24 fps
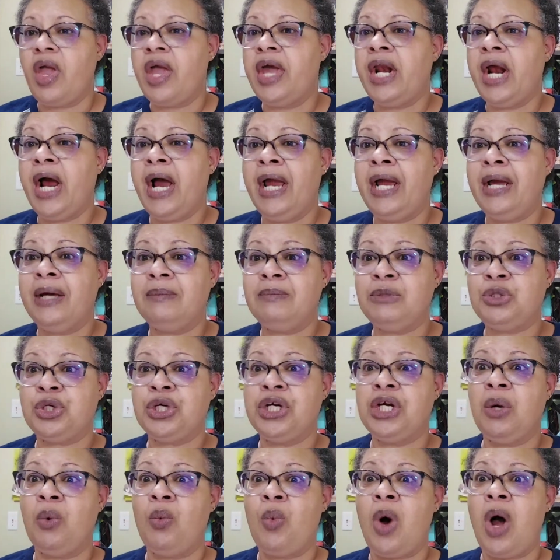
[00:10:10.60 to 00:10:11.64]
And I am
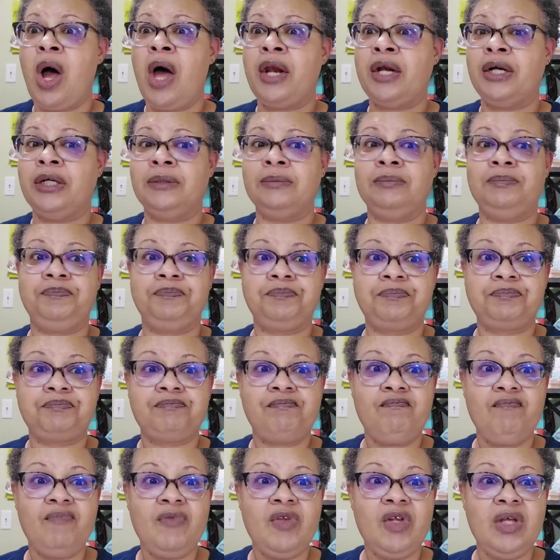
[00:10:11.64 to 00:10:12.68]
drinking water,
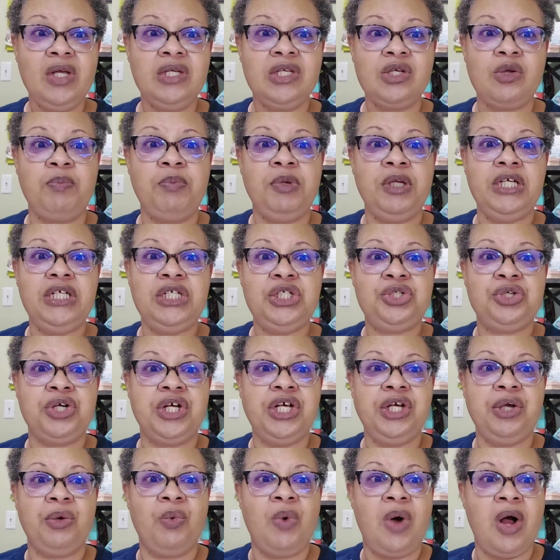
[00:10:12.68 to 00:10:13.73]
so please
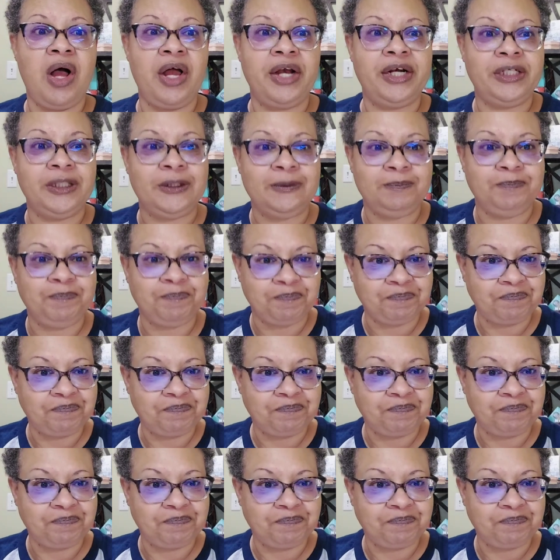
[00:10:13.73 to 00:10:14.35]
drink your water.